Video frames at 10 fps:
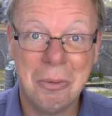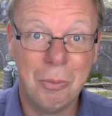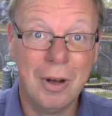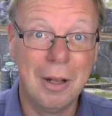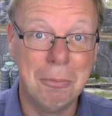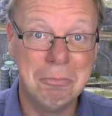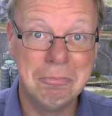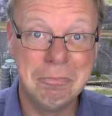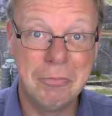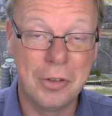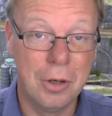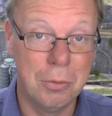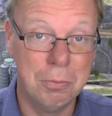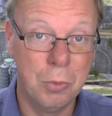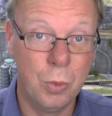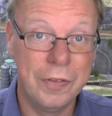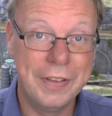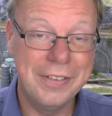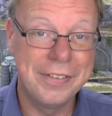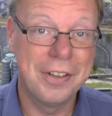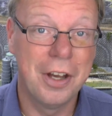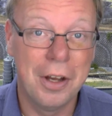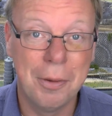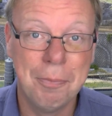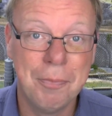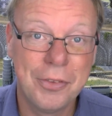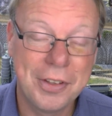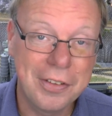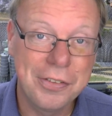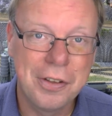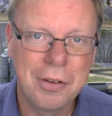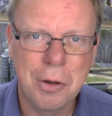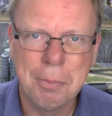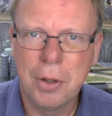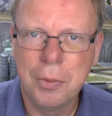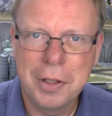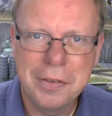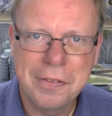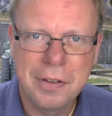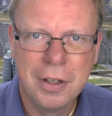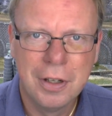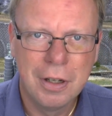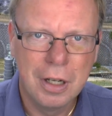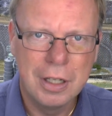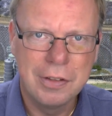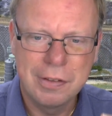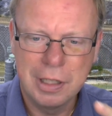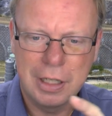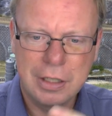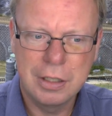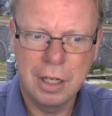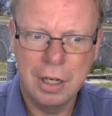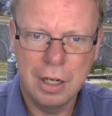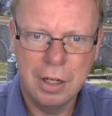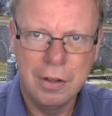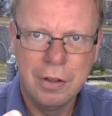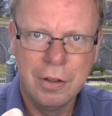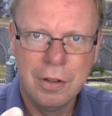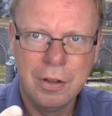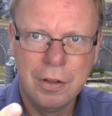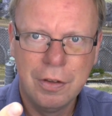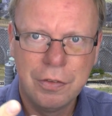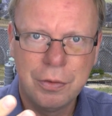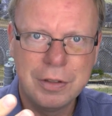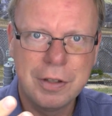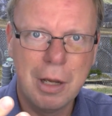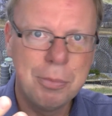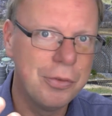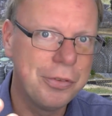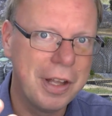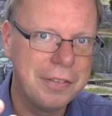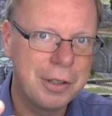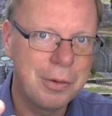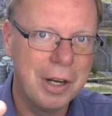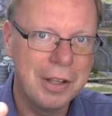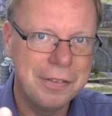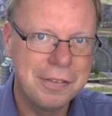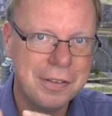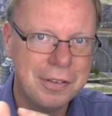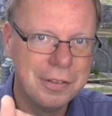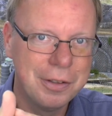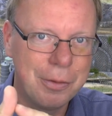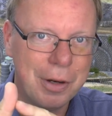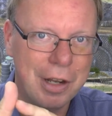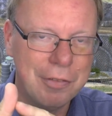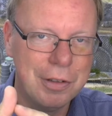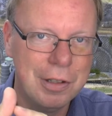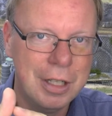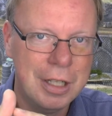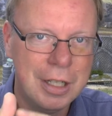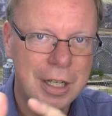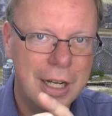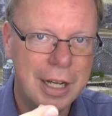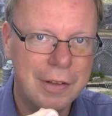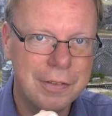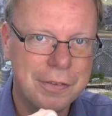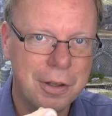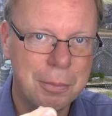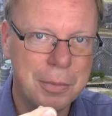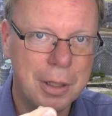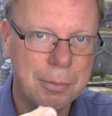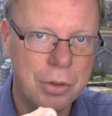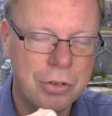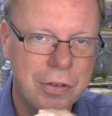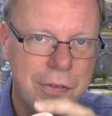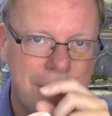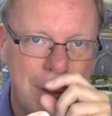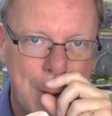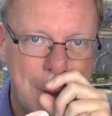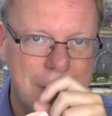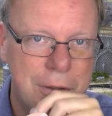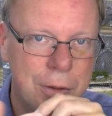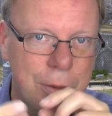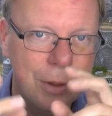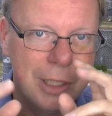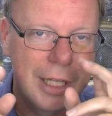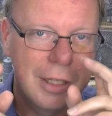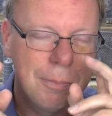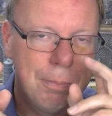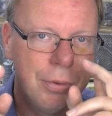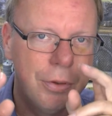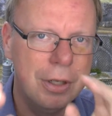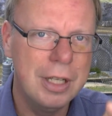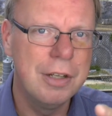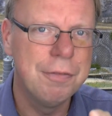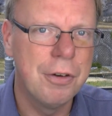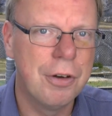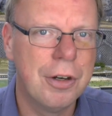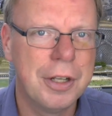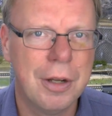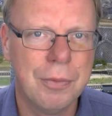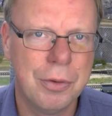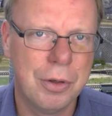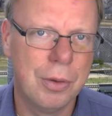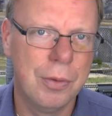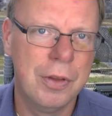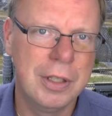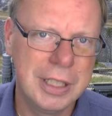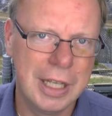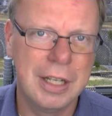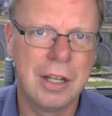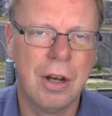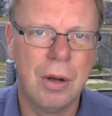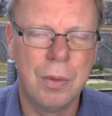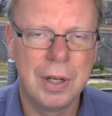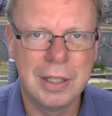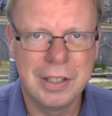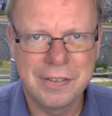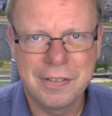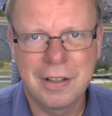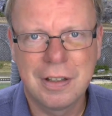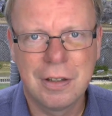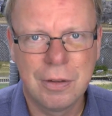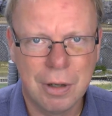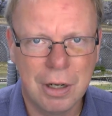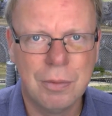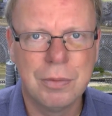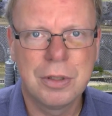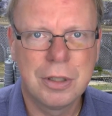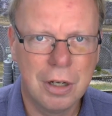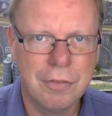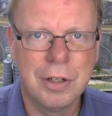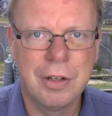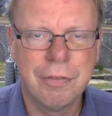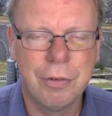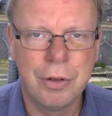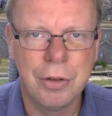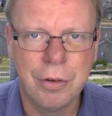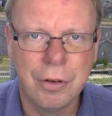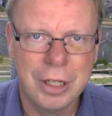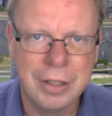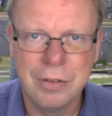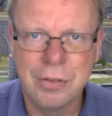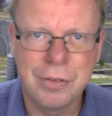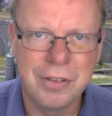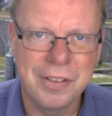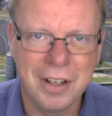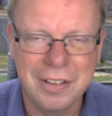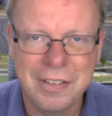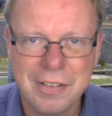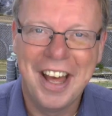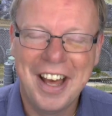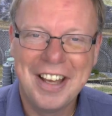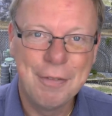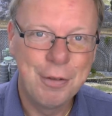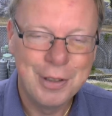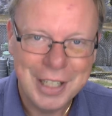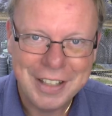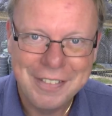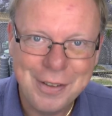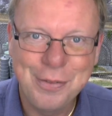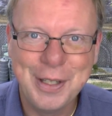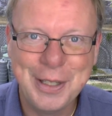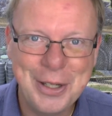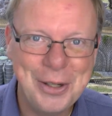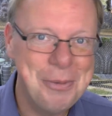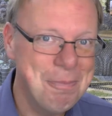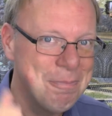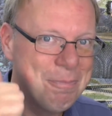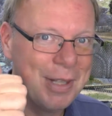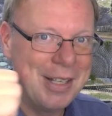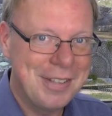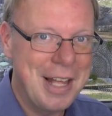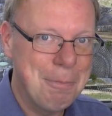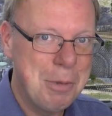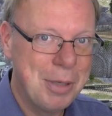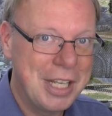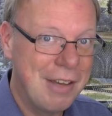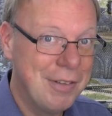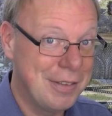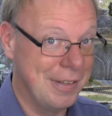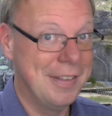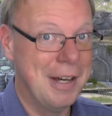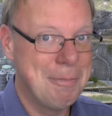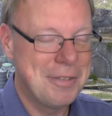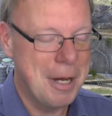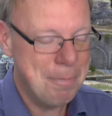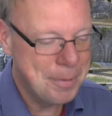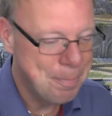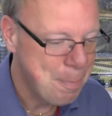Well, so with these uh, six components, it's like uh, three types of static grass, the gravel, and some uh, bushes you will get pretty far down the road getting a realistic ground covering for your industry sites. Uh, if you like this video, please help me by giving it a thumbs up.